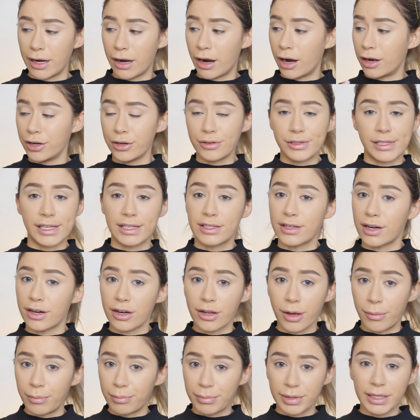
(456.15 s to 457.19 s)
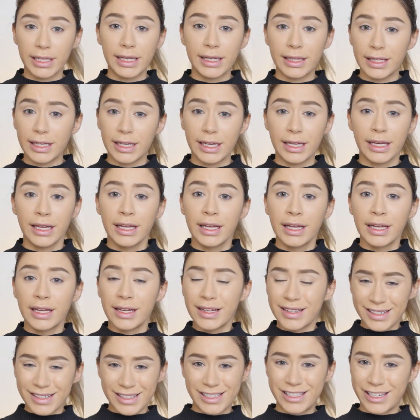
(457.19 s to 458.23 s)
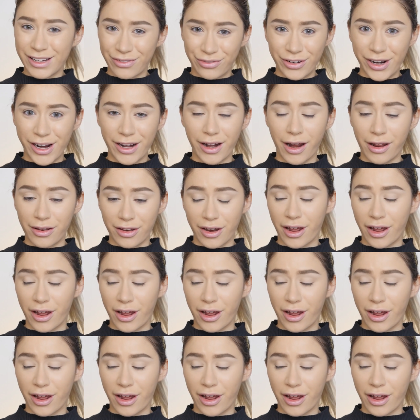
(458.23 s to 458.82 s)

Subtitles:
Our noses are completely different,